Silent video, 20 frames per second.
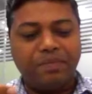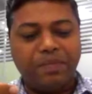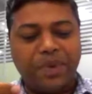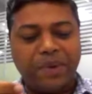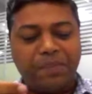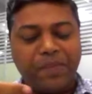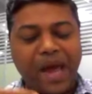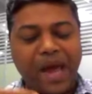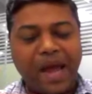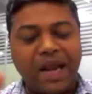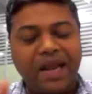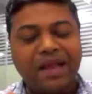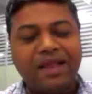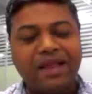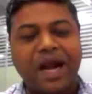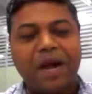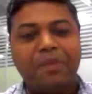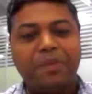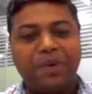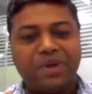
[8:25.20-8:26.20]
preparing
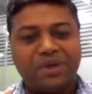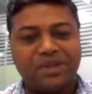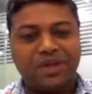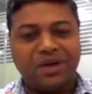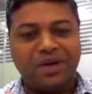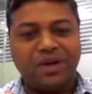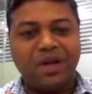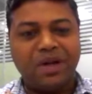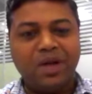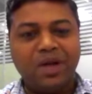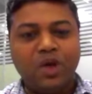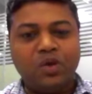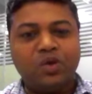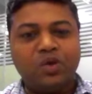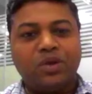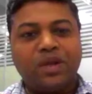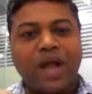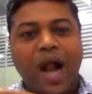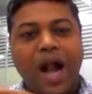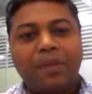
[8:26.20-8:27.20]
that person
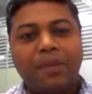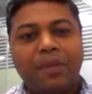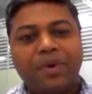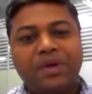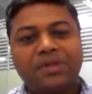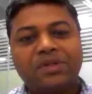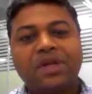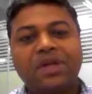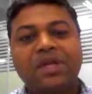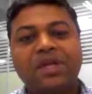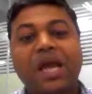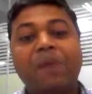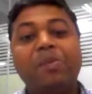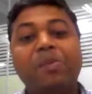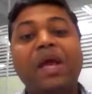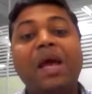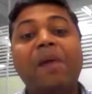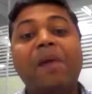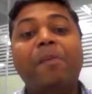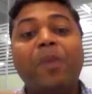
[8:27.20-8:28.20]
so that person can
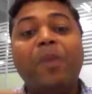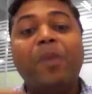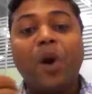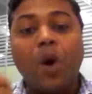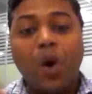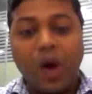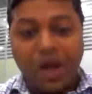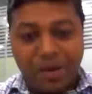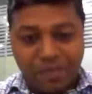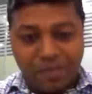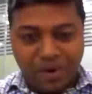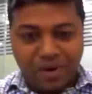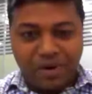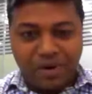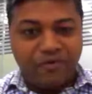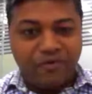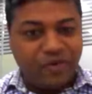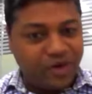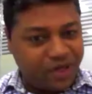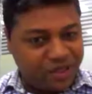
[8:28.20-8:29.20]
be employable
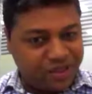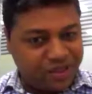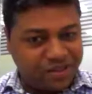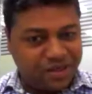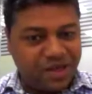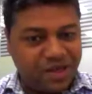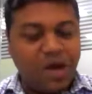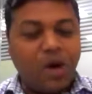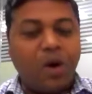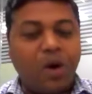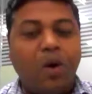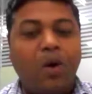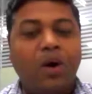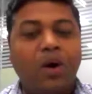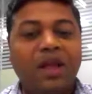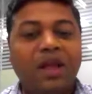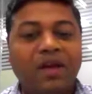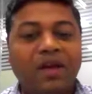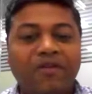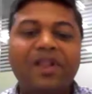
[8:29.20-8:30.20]
first,
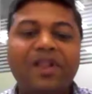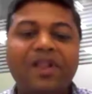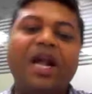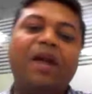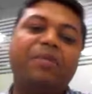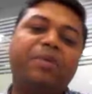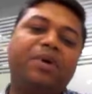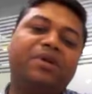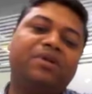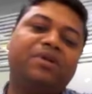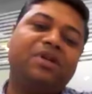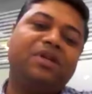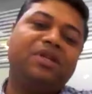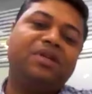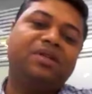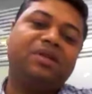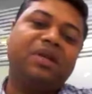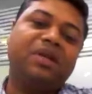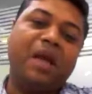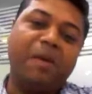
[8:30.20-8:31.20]
or even that person
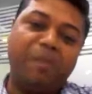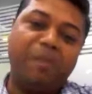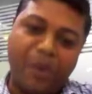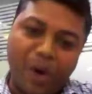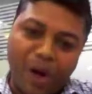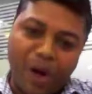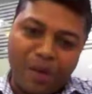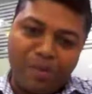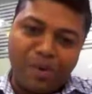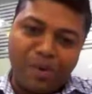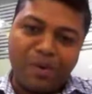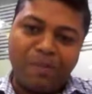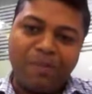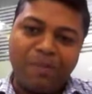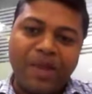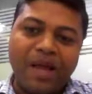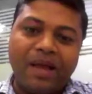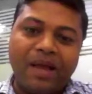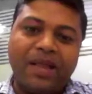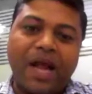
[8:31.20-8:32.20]
is employable,
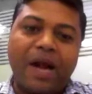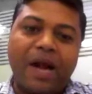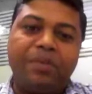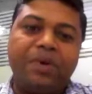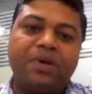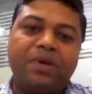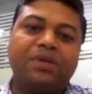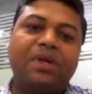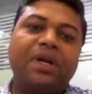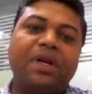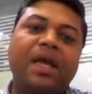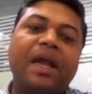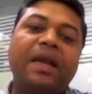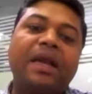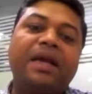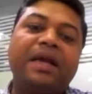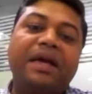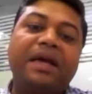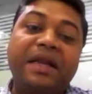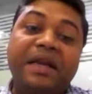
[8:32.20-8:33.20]
that person
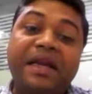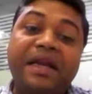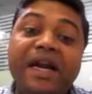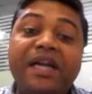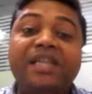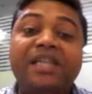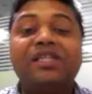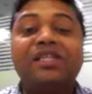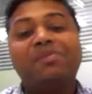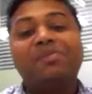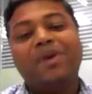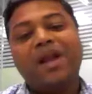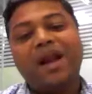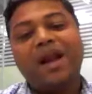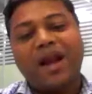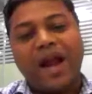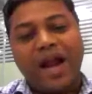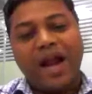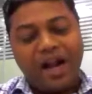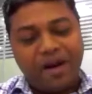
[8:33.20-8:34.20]
can create
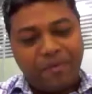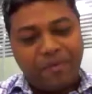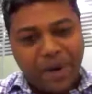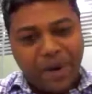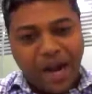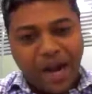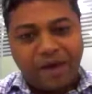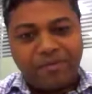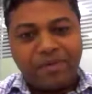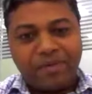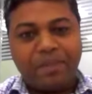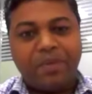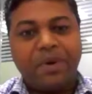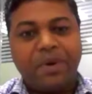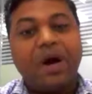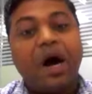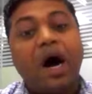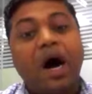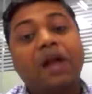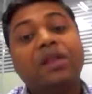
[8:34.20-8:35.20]
similar kind of platform
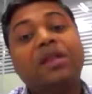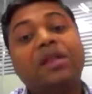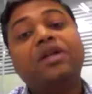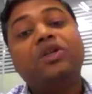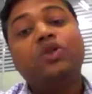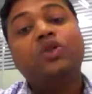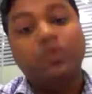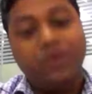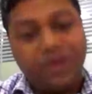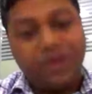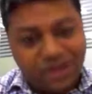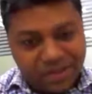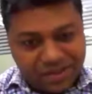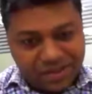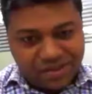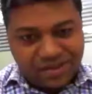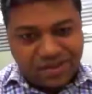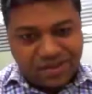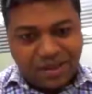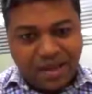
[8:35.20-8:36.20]
for other
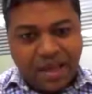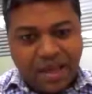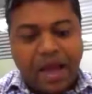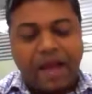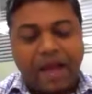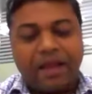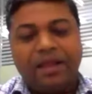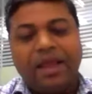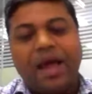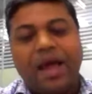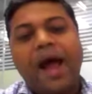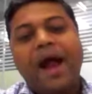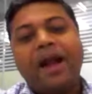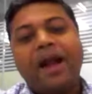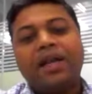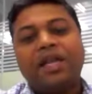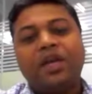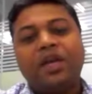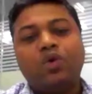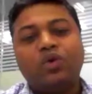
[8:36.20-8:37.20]
students, and
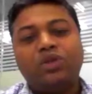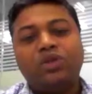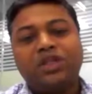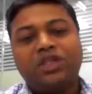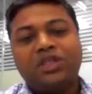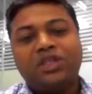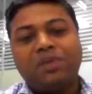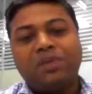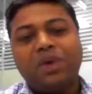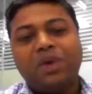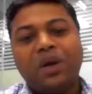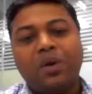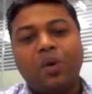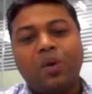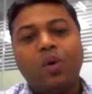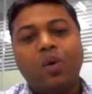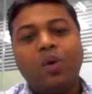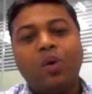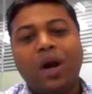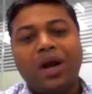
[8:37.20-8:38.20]
that ecosystem will
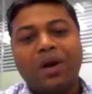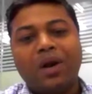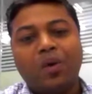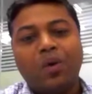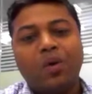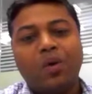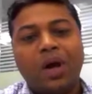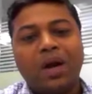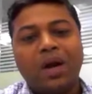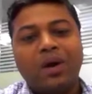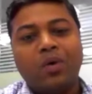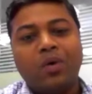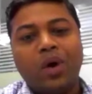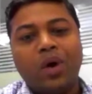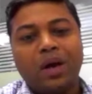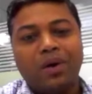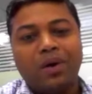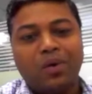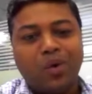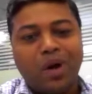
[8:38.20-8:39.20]
go and go and
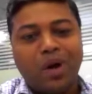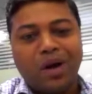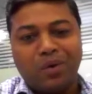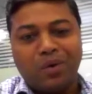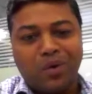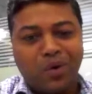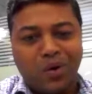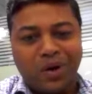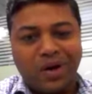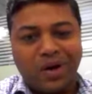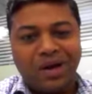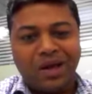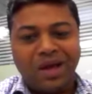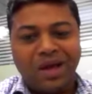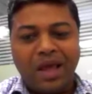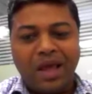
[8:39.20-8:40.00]
go and go and go on.